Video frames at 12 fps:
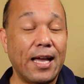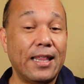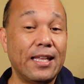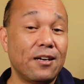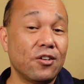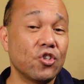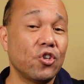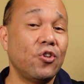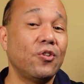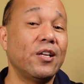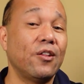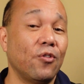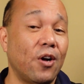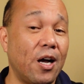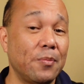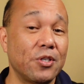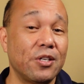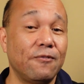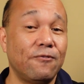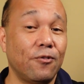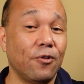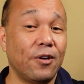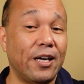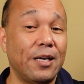and then I'll show you another option
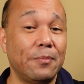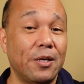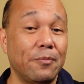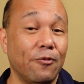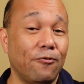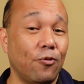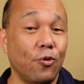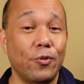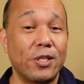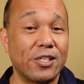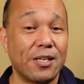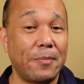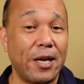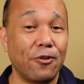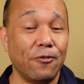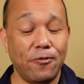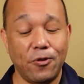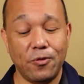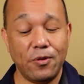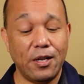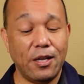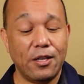for item number 4, which is a microphone.